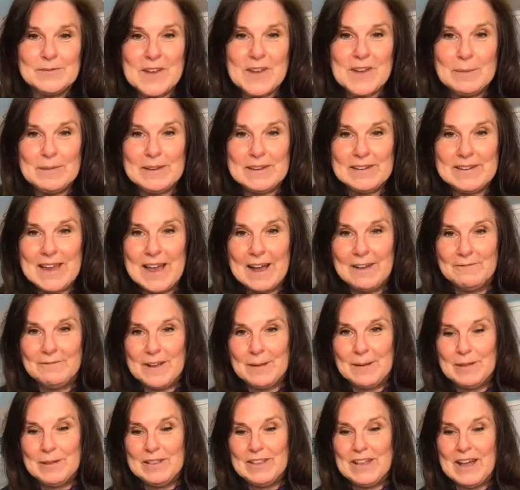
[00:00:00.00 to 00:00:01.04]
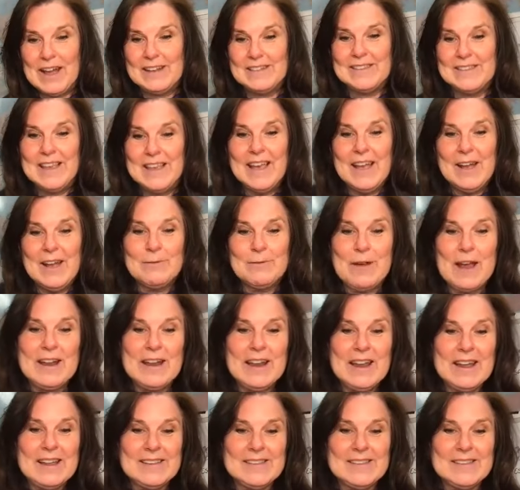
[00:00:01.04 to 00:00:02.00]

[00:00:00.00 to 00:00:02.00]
down family lines, right?